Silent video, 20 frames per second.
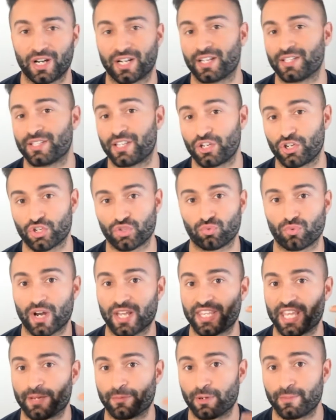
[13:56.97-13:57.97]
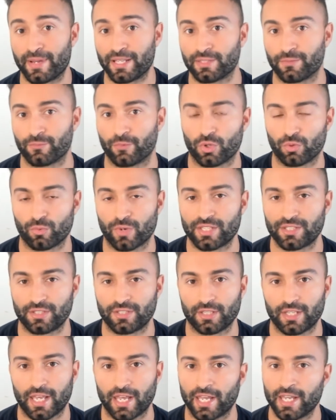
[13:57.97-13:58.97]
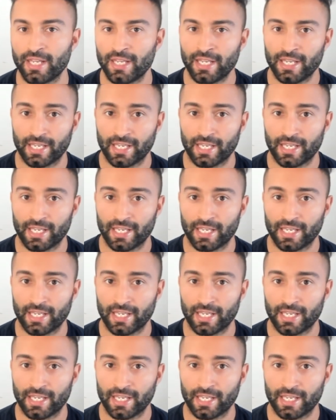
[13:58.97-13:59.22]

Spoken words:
because then you just ride that momentum for the rest of the day